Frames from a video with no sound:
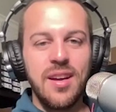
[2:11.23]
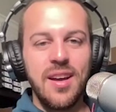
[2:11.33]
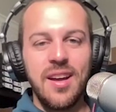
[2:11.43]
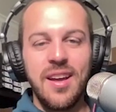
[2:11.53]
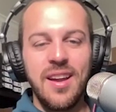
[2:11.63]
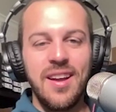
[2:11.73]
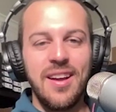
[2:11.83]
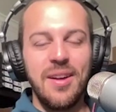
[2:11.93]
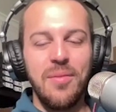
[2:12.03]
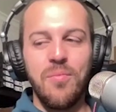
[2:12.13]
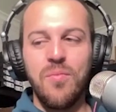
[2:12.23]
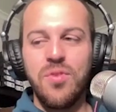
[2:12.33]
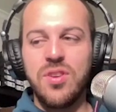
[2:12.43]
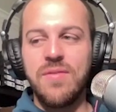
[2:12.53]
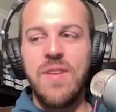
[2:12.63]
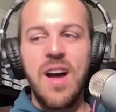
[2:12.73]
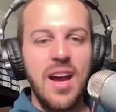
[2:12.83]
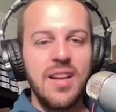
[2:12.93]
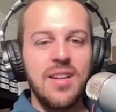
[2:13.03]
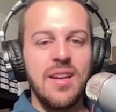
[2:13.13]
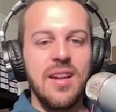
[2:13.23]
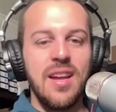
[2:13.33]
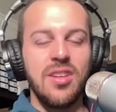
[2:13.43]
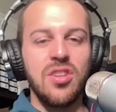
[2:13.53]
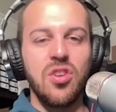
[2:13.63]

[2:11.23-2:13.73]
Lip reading: to find and